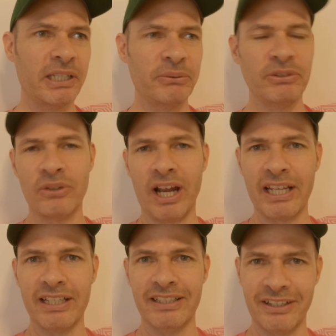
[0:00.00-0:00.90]
he was
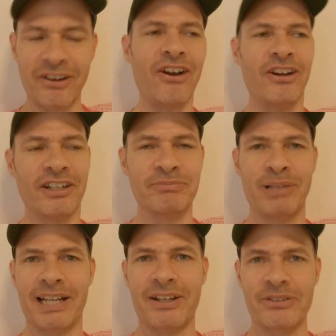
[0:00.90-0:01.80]
right. There are enough
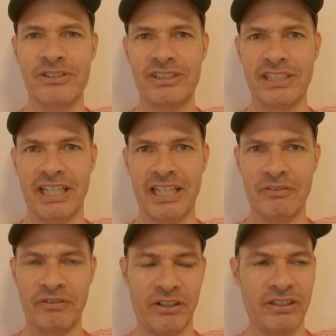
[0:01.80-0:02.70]
black coaches in the
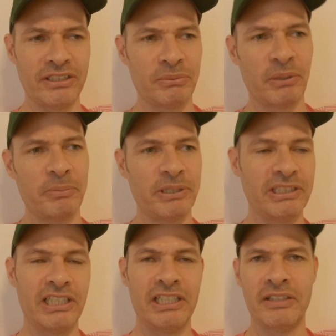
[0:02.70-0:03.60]
NFL. It's
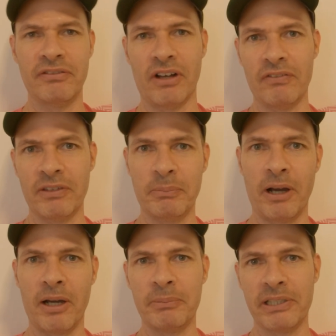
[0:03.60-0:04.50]
representative of the
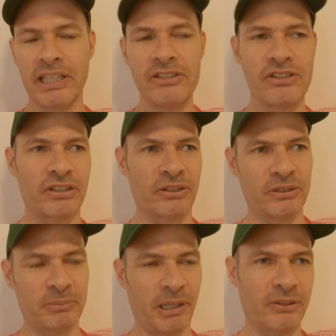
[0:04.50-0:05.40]
population. There's
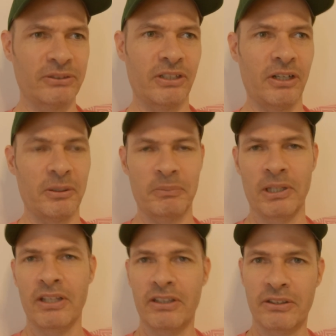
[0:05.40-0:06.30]
about
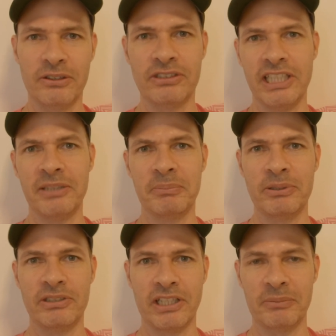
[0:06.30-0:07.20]

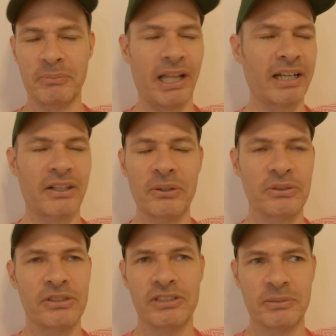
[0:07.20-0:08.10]
13% black
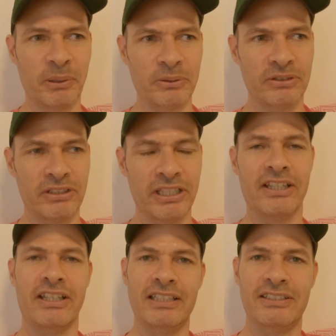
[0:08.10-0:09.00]
coaches supposedly,
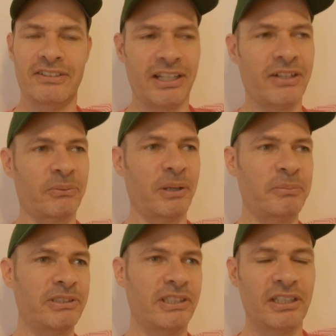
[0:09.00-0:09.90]
and that's like
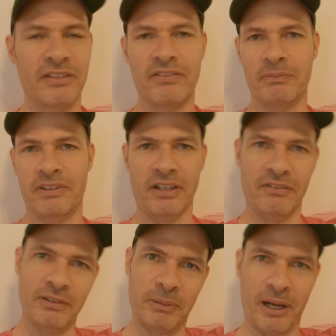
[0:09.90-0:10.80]
representative
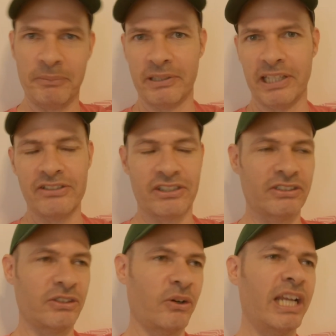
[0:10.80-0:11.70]
of the population.
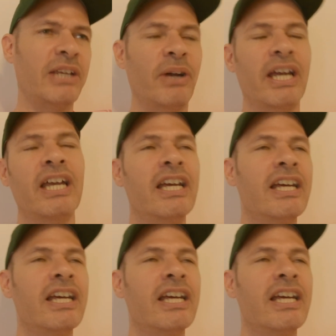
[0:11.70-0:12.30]
So anyway,